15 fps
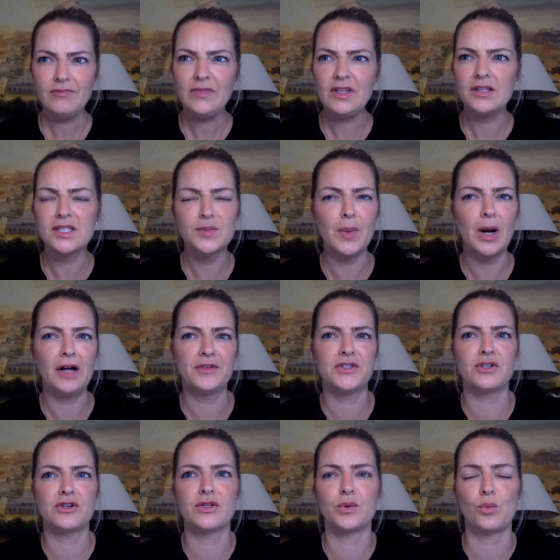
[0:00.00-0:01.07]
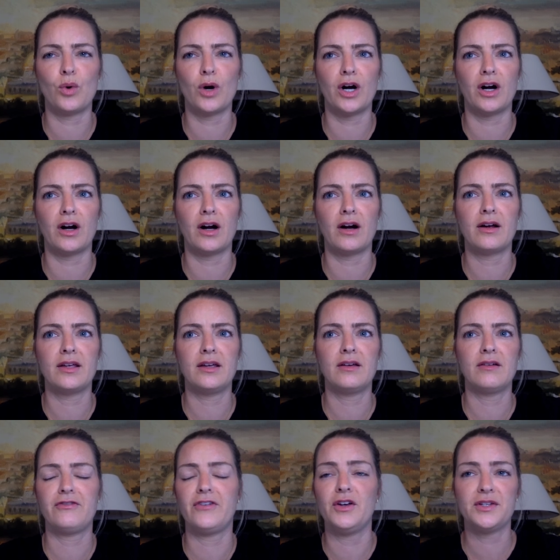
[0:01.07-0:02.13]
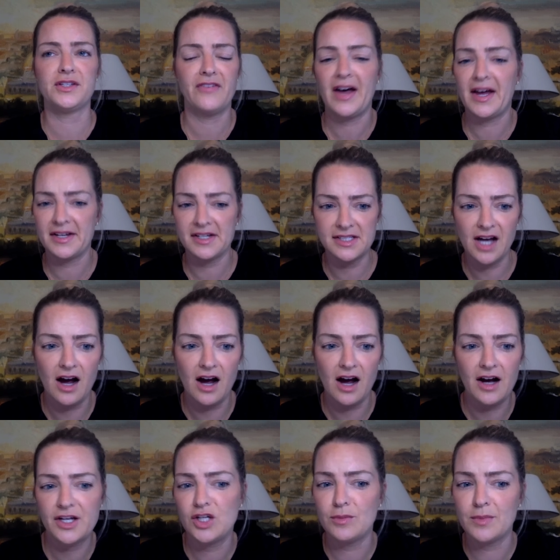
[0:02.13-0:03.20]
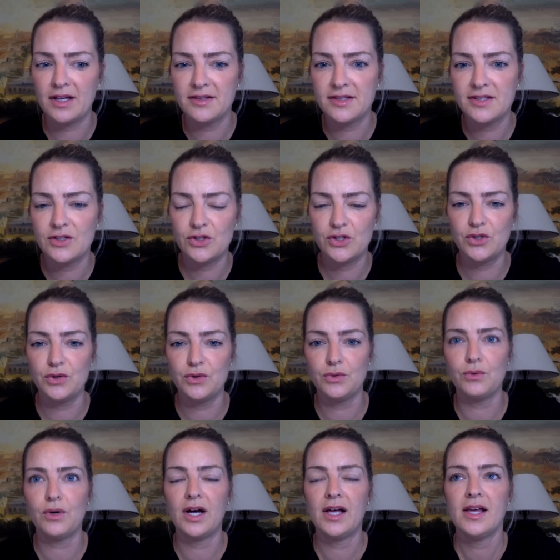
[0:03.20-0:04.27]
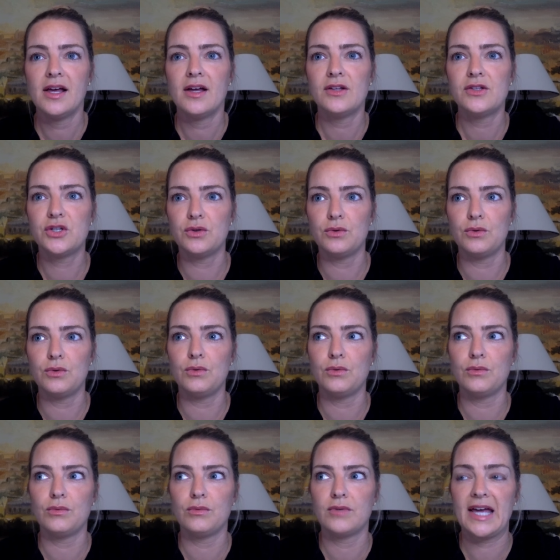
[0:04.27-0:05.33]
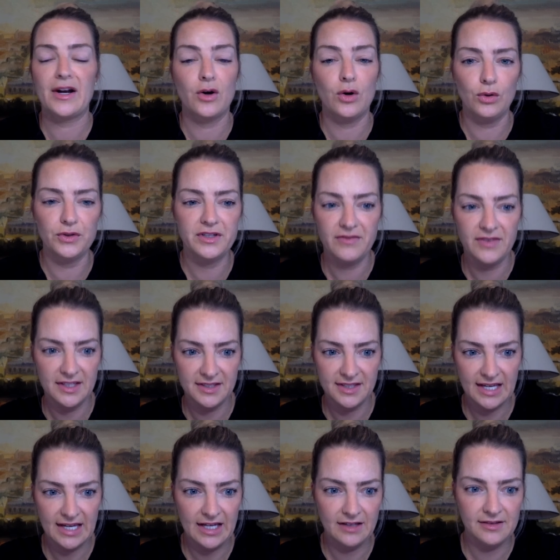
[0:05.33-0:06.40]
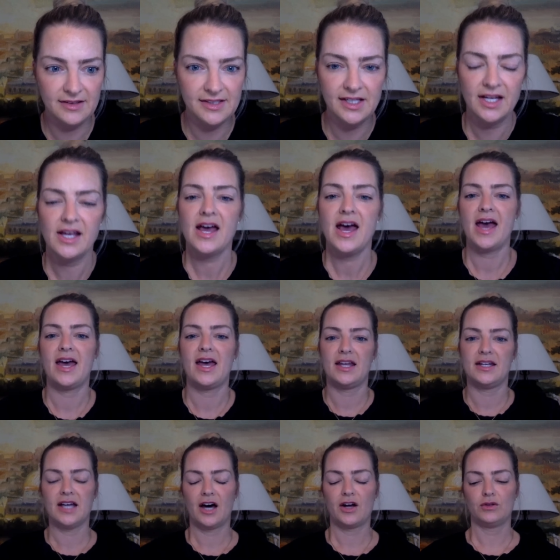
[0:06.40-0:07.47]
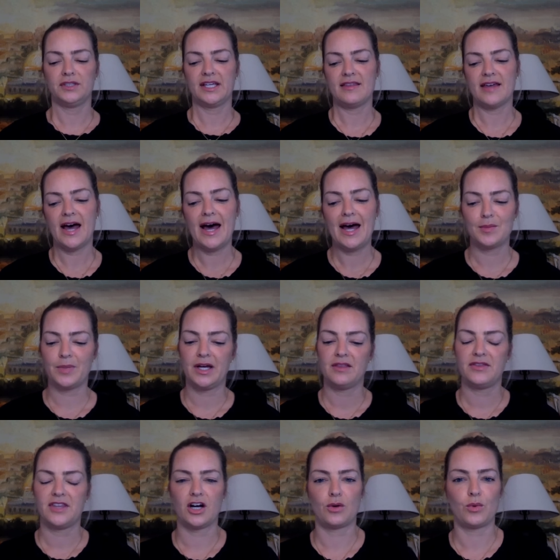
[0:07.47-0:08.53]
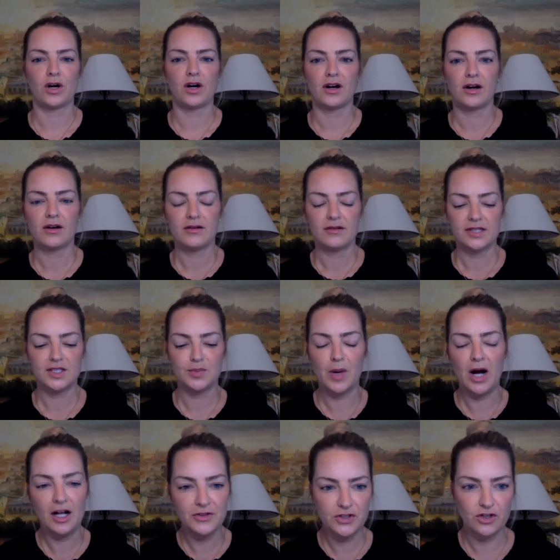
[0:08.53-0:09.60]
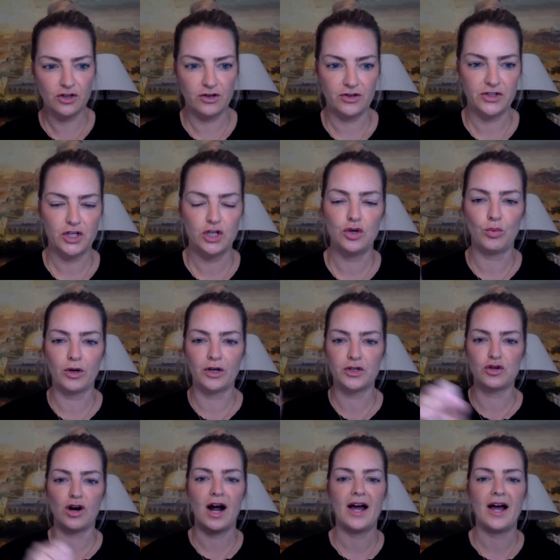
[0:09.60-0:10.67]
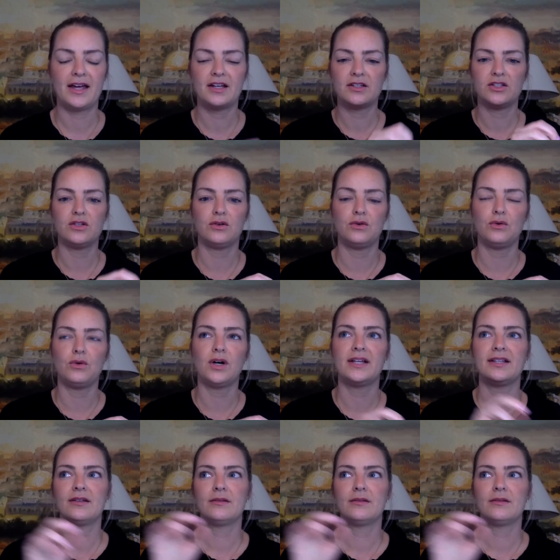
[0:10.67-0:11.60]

Sponsors were falsifying documents to to get a hold of these kids. And not only that, but there were sponsors who were trying to